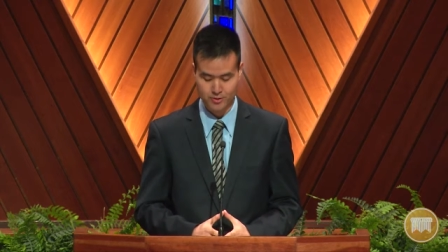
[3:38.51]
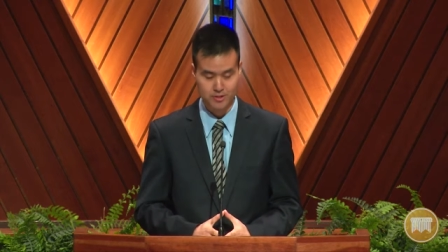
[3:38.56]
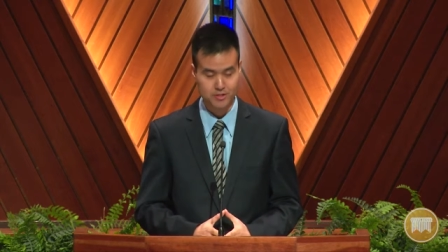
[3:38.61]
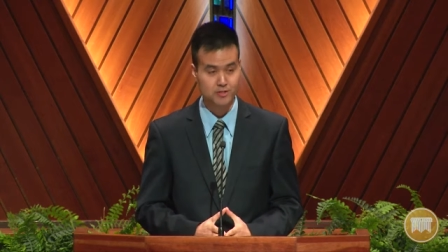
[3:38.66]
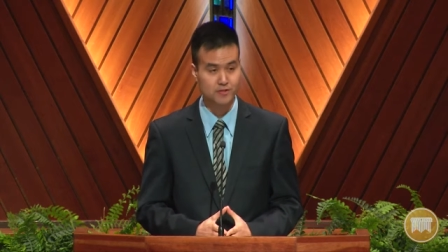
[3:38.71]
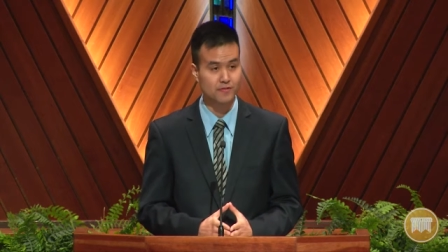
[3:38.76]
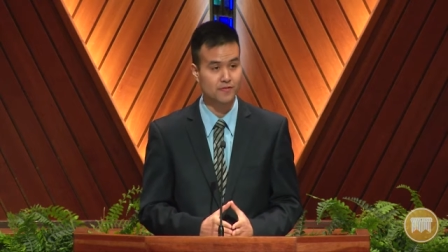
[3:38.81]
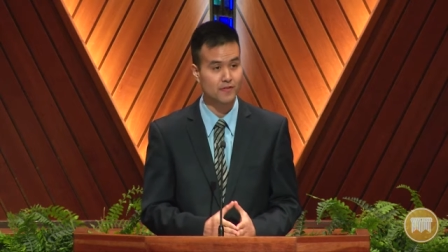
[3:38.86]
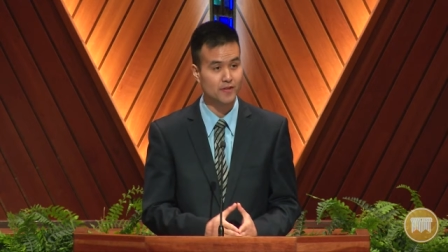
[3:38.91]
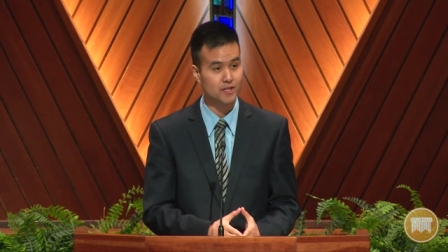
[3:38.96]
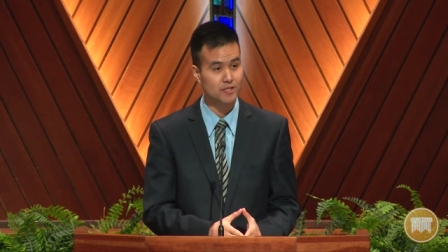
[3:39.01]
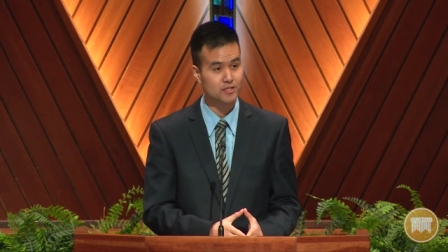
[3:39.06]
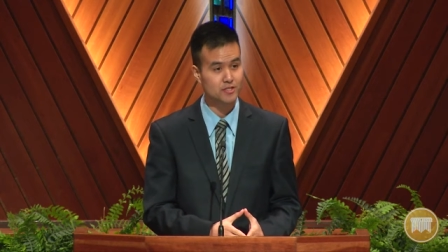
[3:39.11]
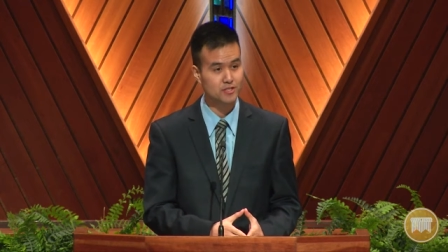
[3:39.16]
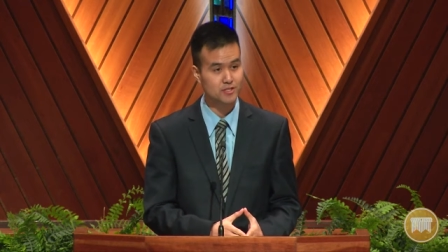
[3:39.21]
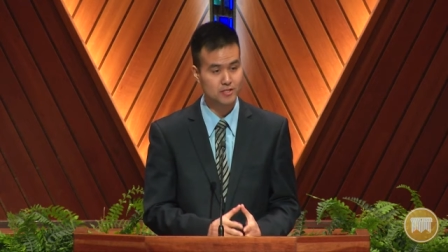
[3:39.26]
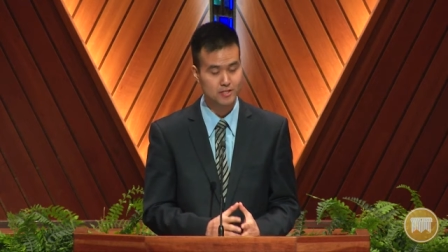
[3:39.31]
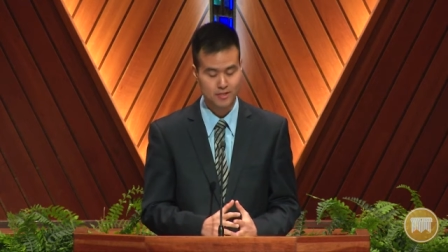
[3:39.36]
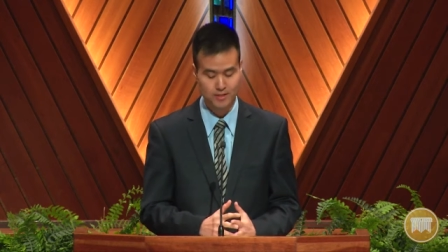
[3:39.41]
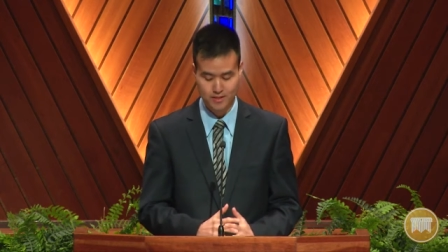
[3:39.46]
is to
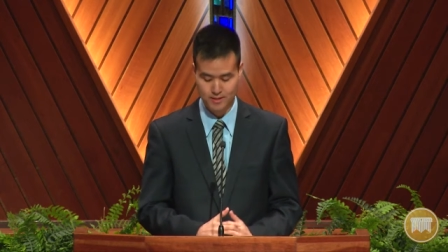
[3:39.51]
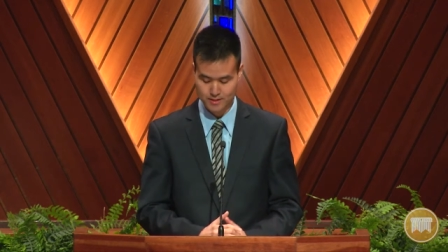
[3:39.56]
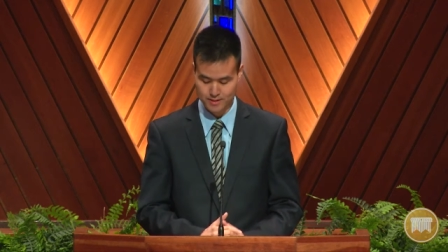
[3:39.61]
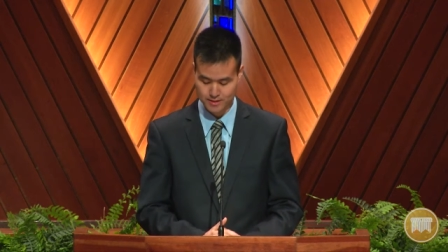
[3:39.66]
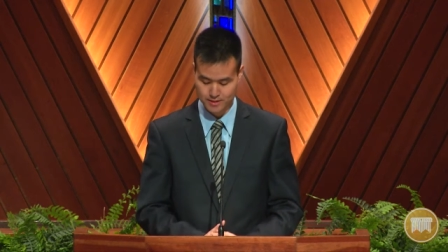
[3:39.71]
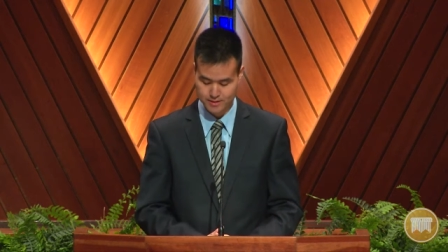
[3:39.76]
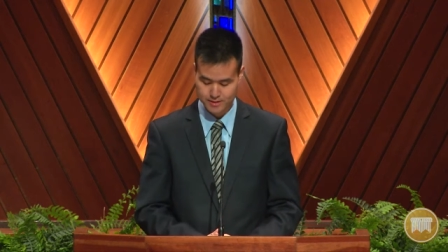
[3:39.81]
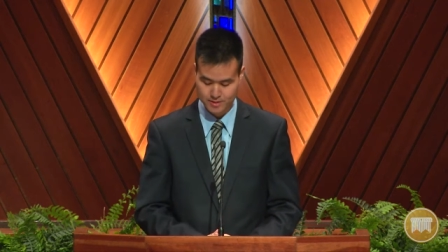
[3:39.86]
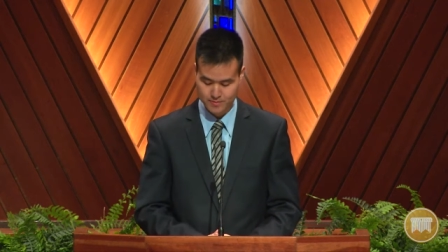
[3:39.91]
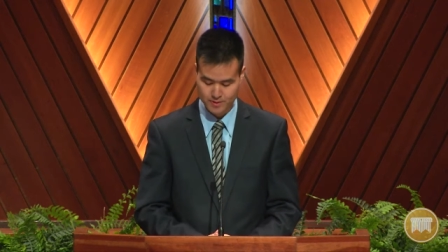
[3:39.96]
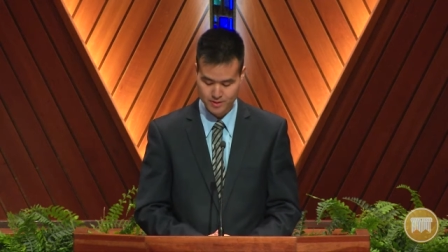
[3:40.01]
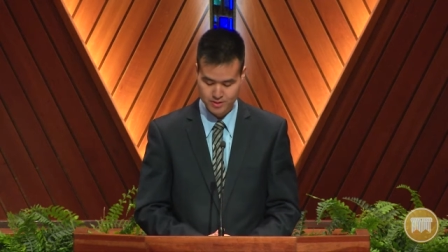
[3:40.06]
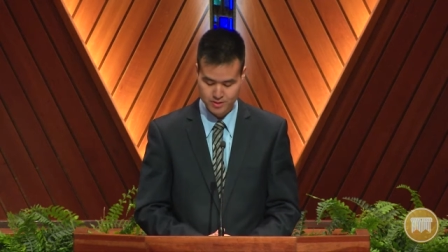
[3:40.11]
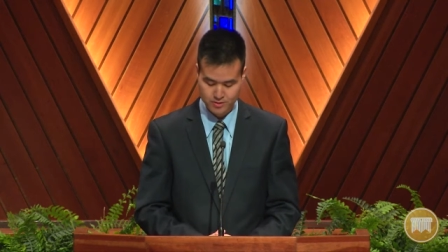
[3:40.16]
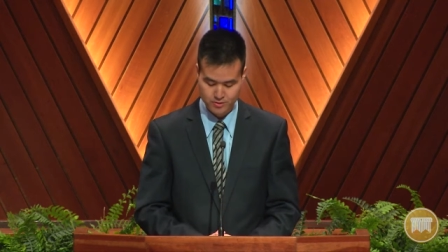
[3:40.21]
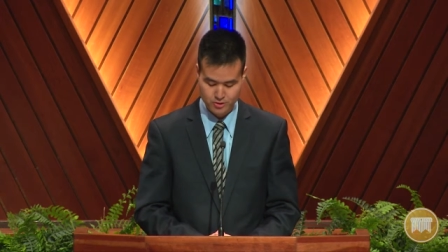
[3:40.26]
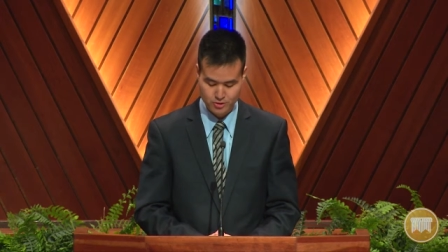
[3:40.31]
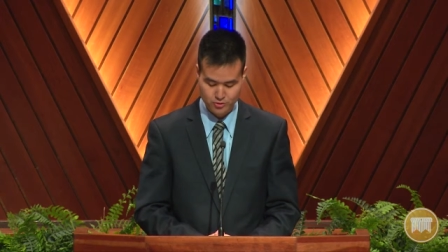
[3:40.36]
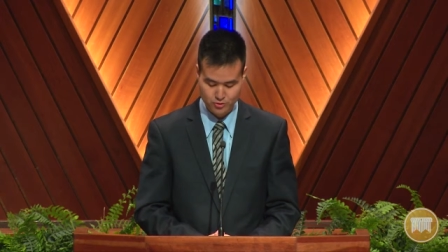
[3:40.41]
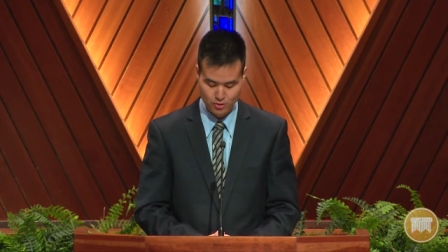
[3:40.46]
finish this
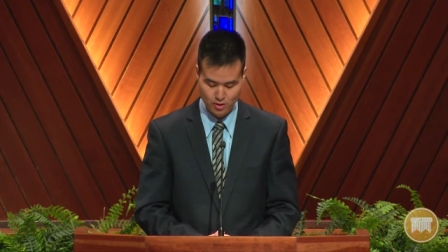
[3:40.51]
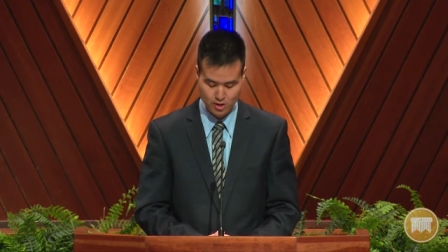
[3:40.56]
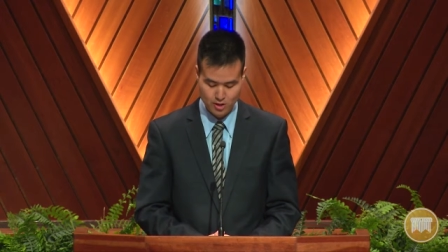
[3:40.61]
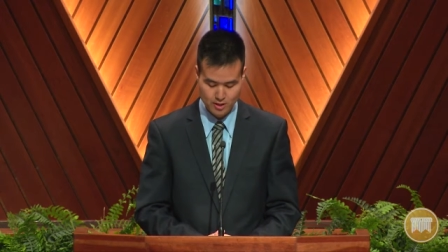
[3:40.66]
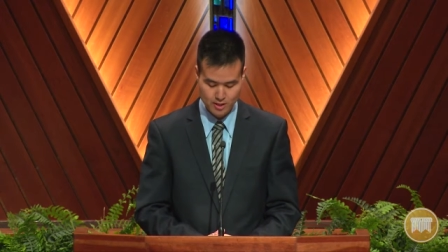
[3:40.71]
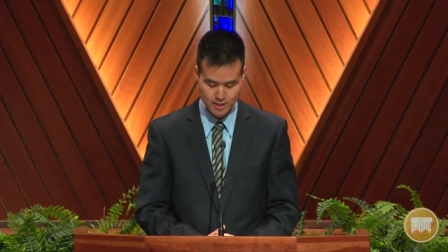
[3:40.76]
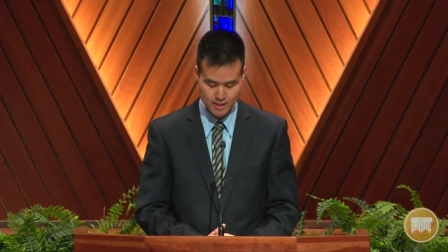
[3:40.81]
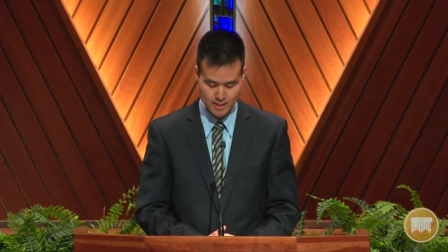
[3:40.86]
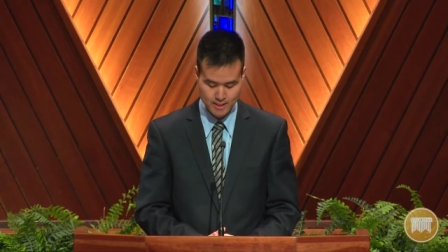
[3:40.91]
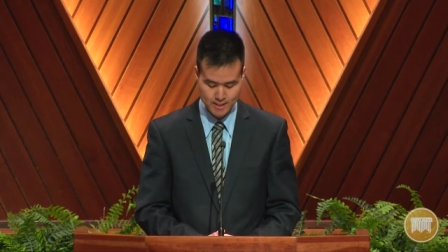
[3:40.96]
semester strong